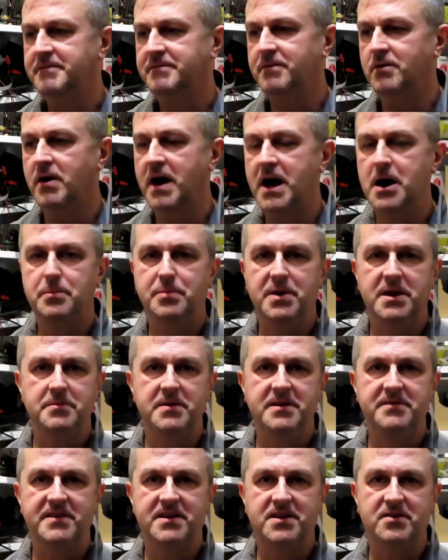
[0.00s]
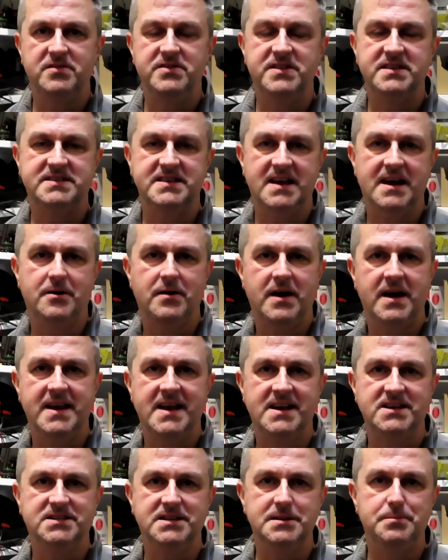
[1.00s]
for helping me figuring this out
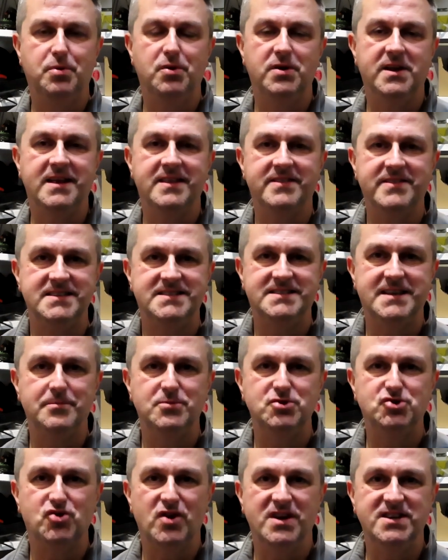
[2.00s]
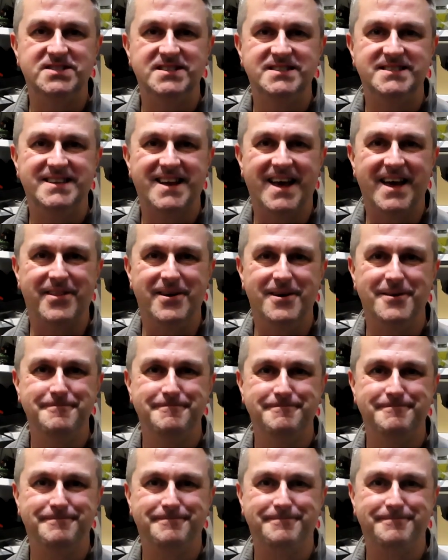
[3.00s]
and actually putting this demonstration together.